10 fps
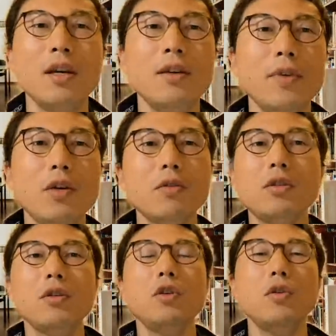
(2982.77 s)
because
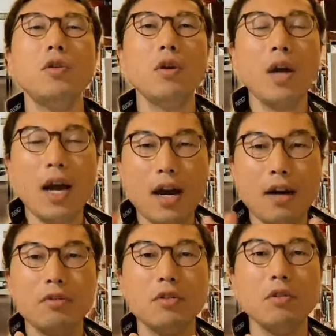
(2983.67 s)
you don't have
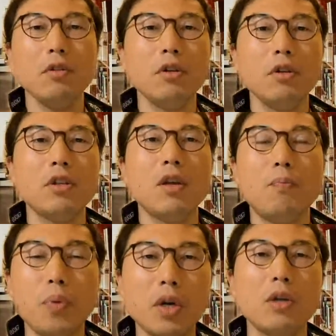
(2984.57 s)
to look the
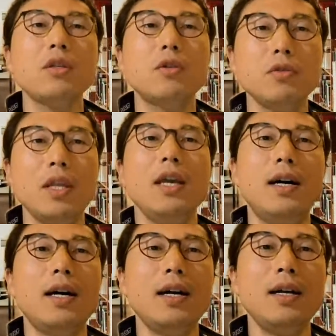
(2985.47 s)
personal data.
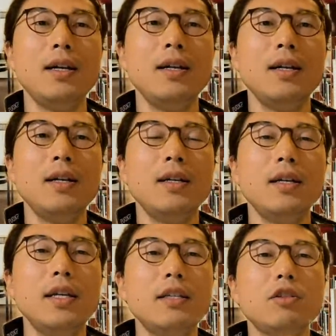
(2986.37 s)

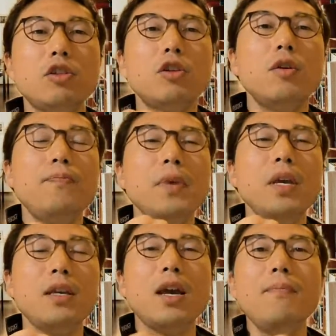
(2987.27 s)
It
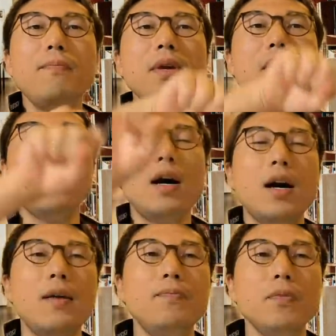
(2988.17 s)
can be
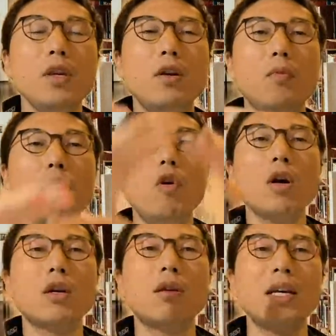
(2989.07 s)
more
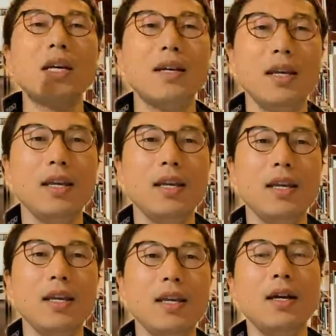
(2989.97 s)
cluster data.
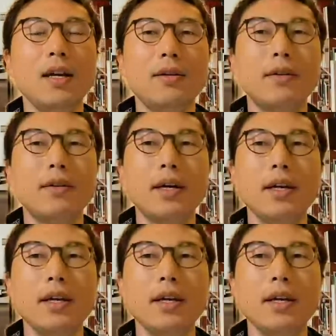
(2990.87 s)
right?